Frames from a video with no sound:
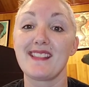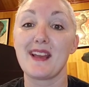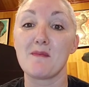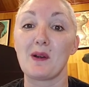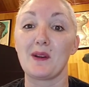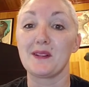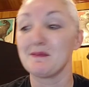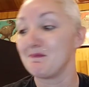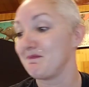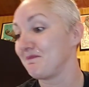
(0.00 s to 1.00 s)
That
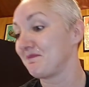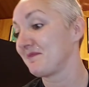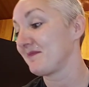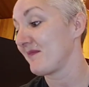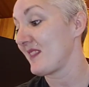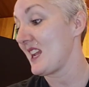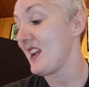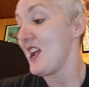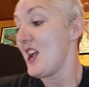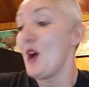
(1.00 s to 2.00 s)
bird.
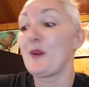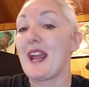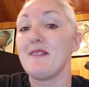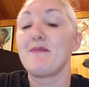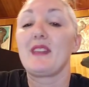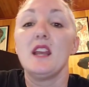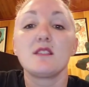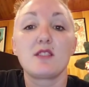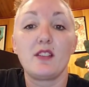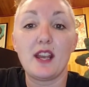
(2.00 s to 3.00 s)
Okay,
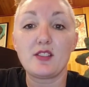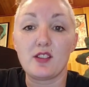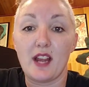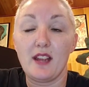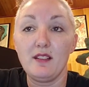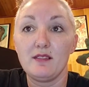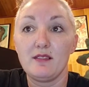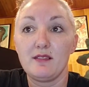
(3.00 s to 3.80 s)
so yesterday